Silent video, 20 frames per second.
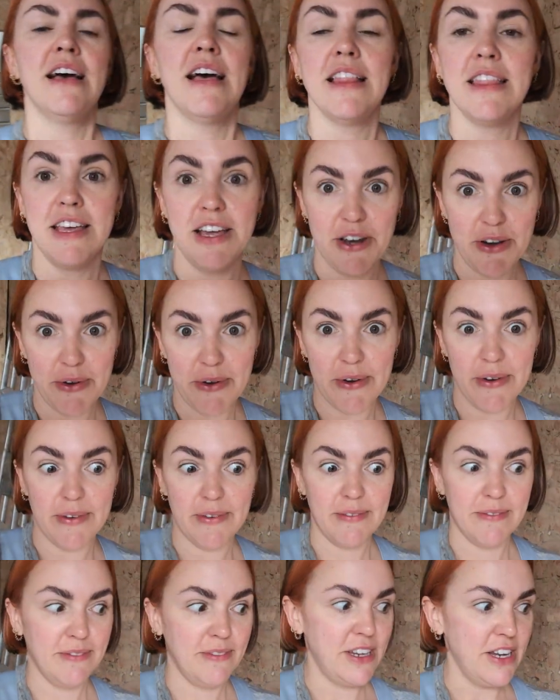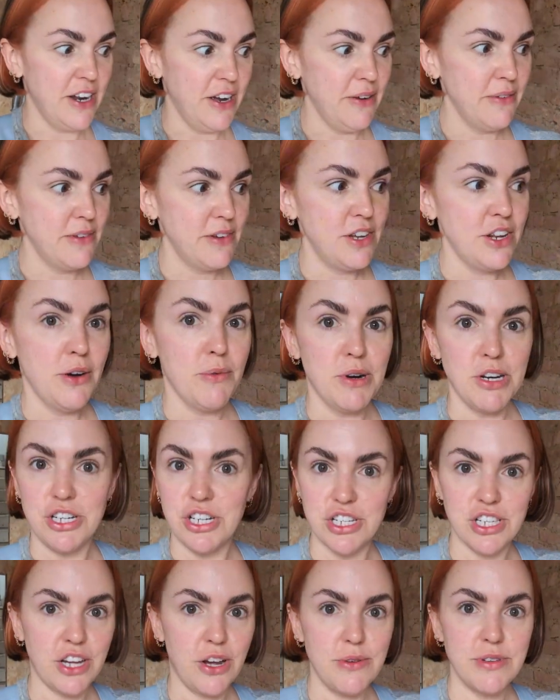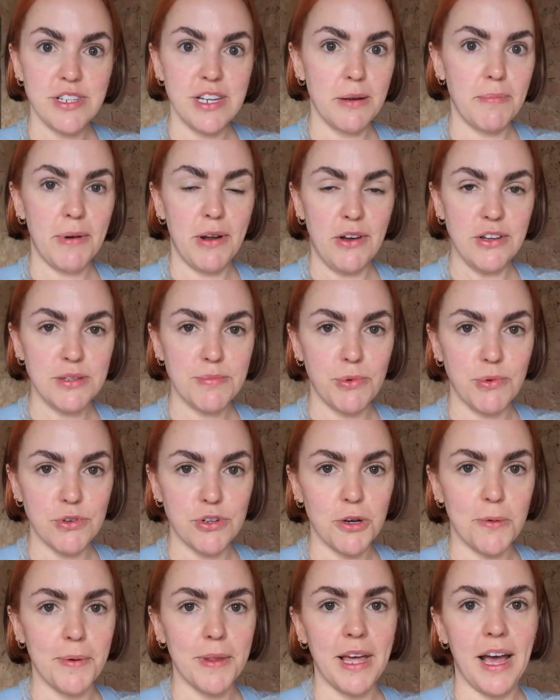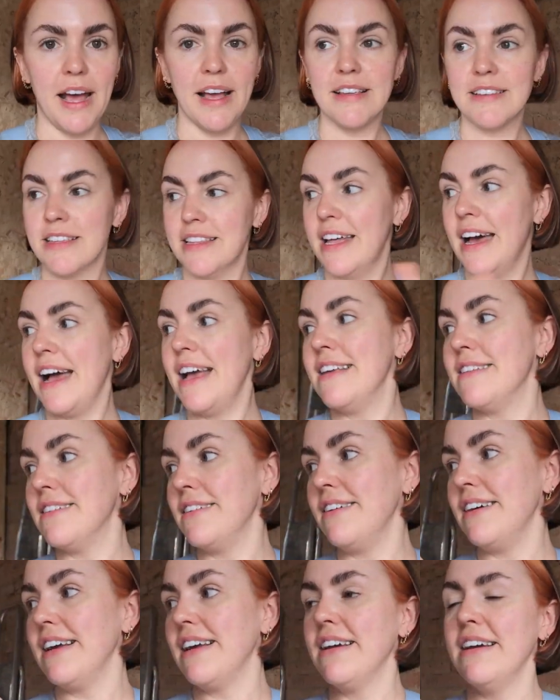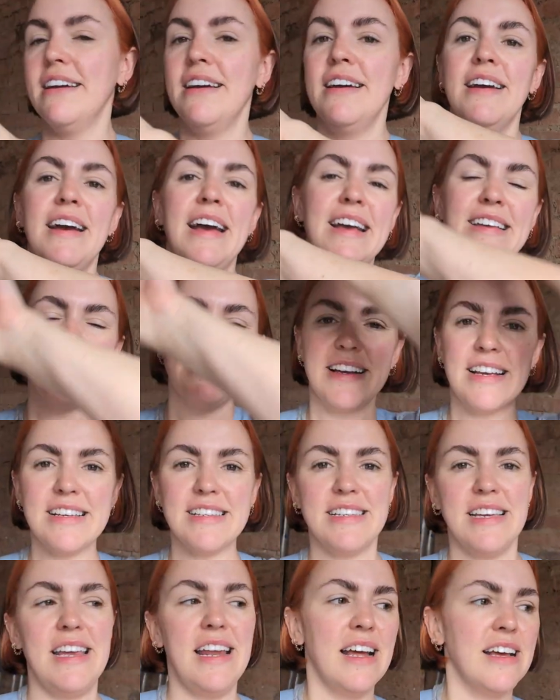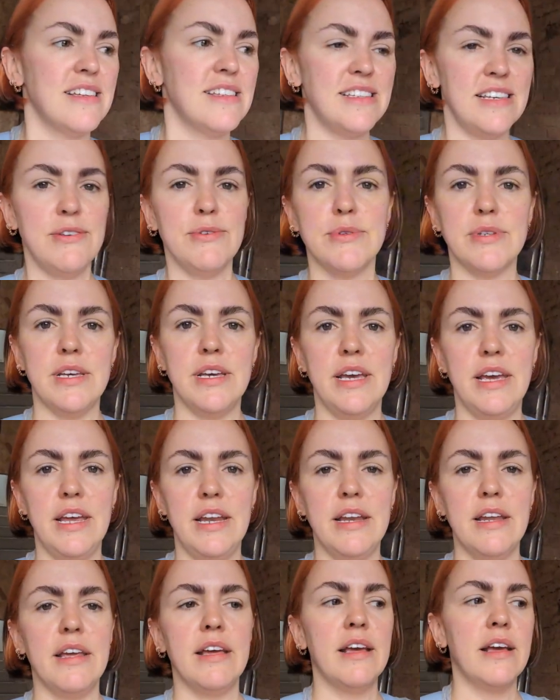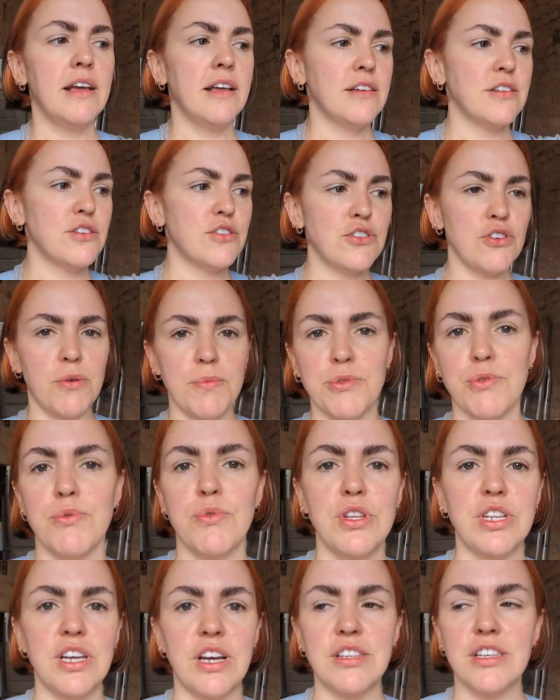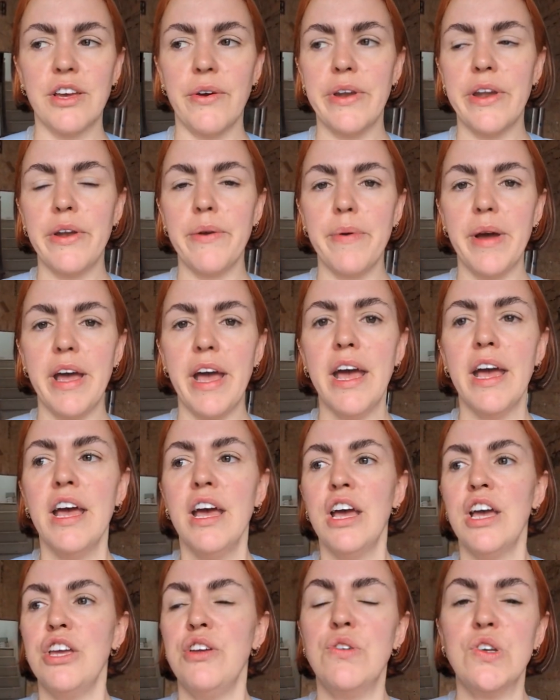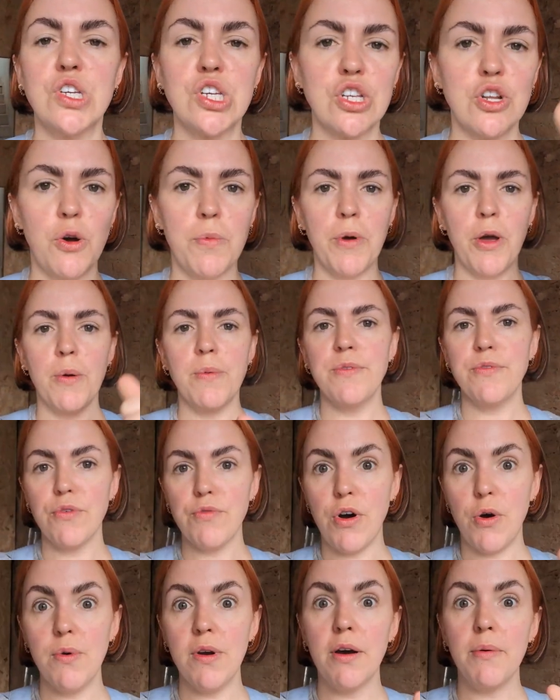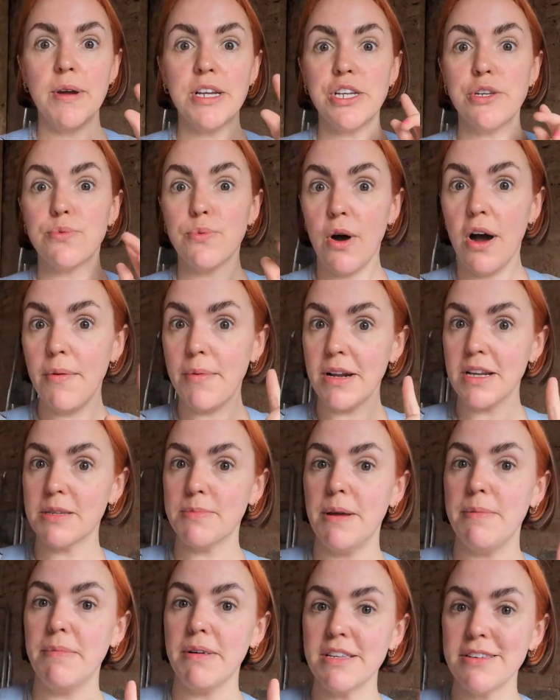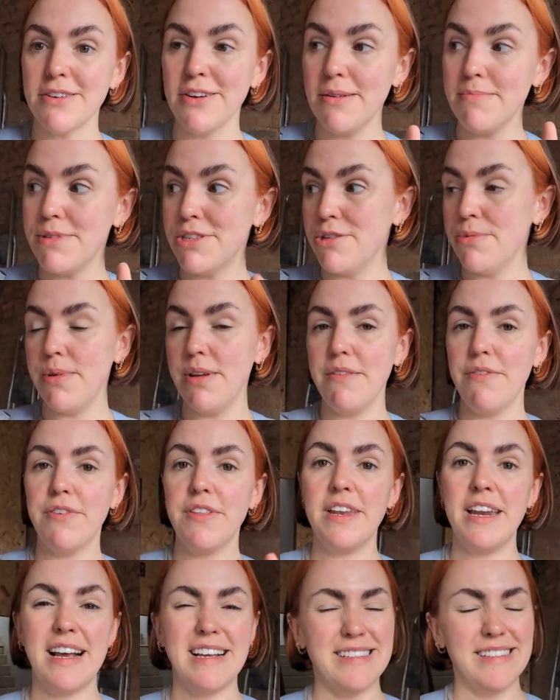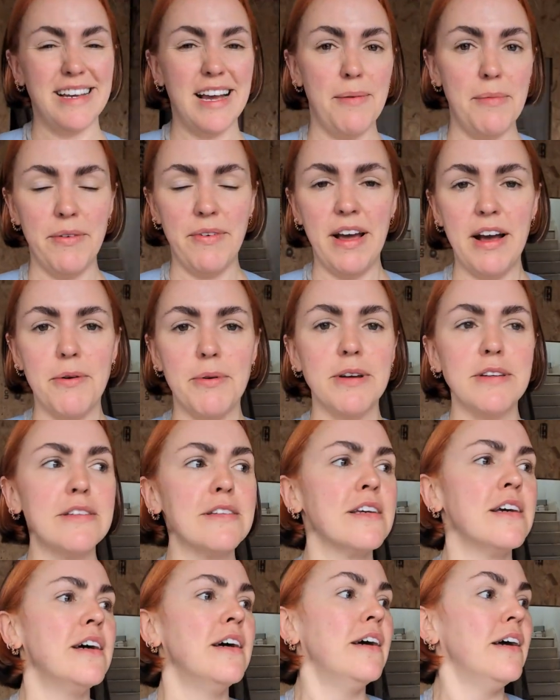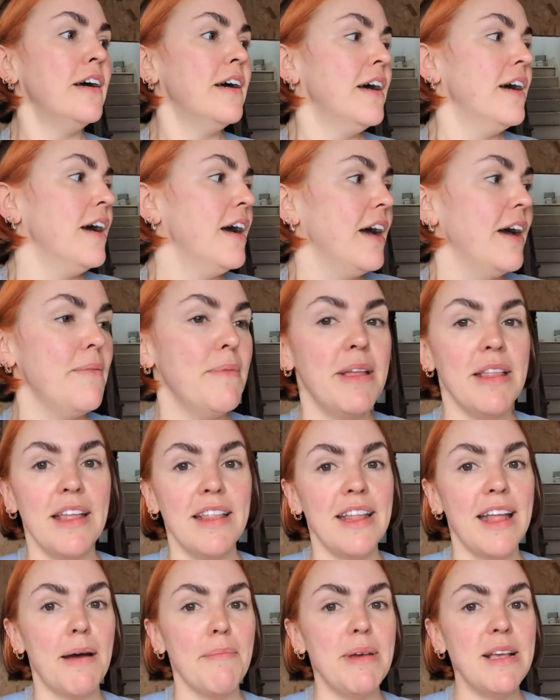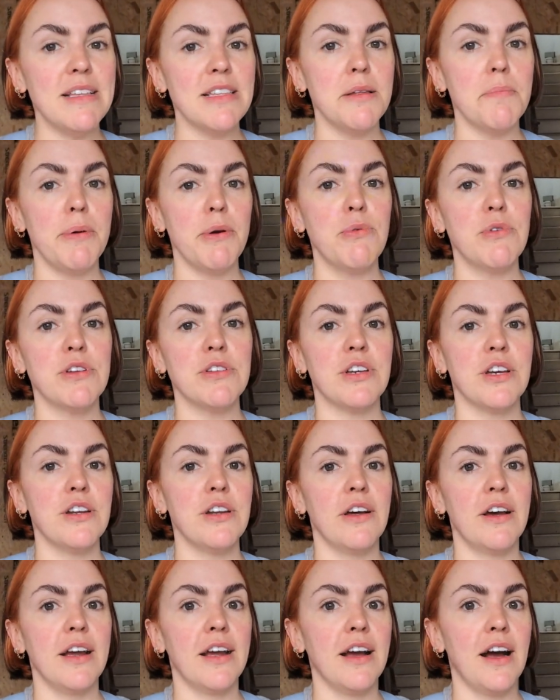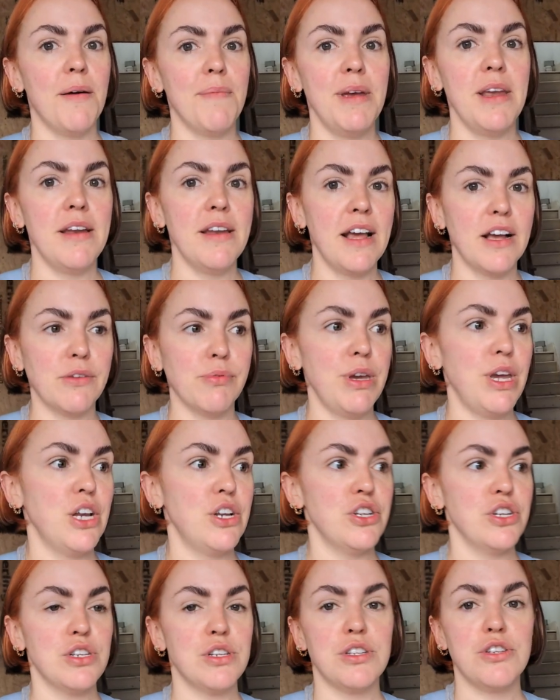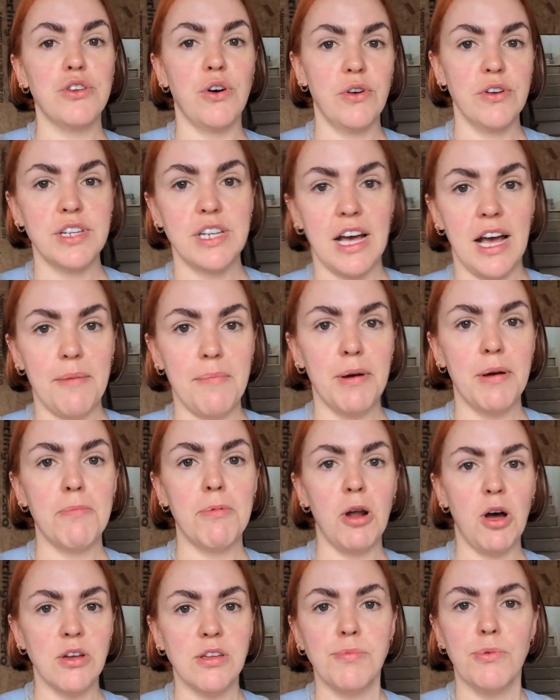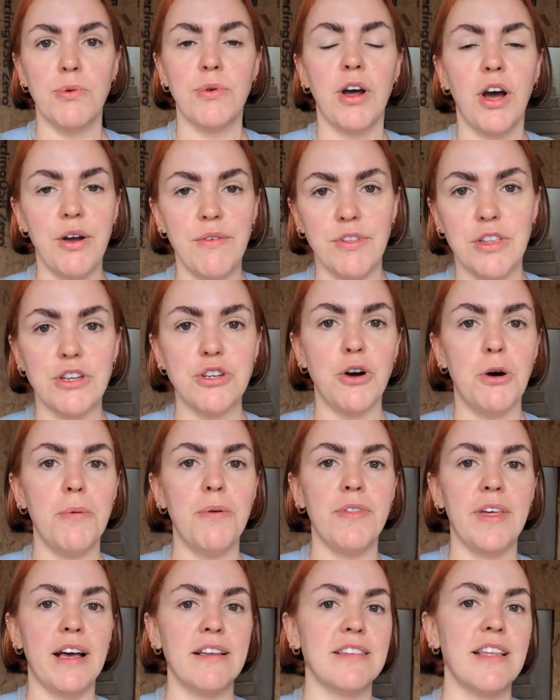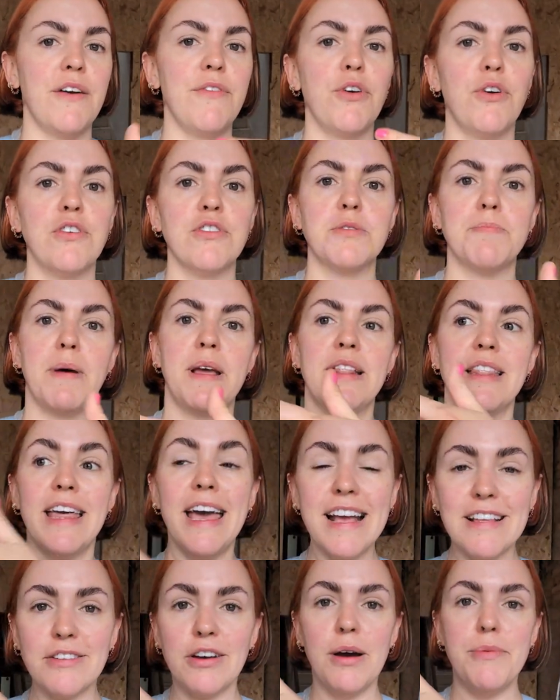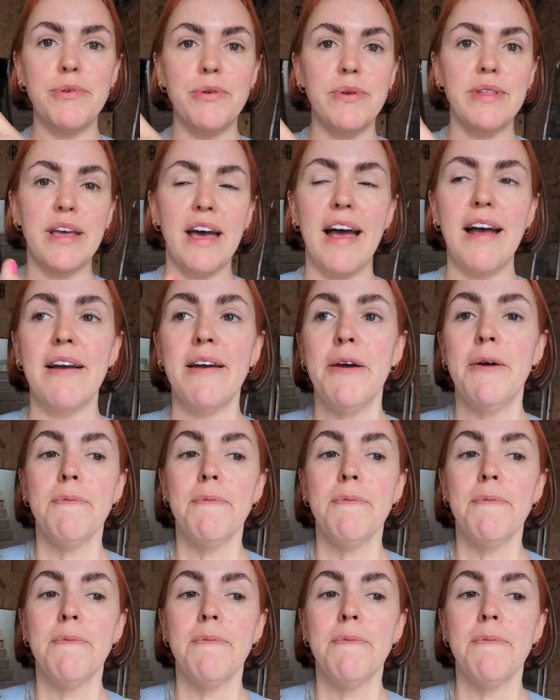They're not, you know, you don't want to just go stick plasterboard on top of that. So that is like, it's like a sealer, seals it in, stops all the dust going anywhere. You just slop it on with a roller, which is what I'm going to spend my time doing for the next couple of hours. And then that means that the builders can like come in next week and just dot and dab plasterboard over the top of that. So they haven't got to spend their time doing that.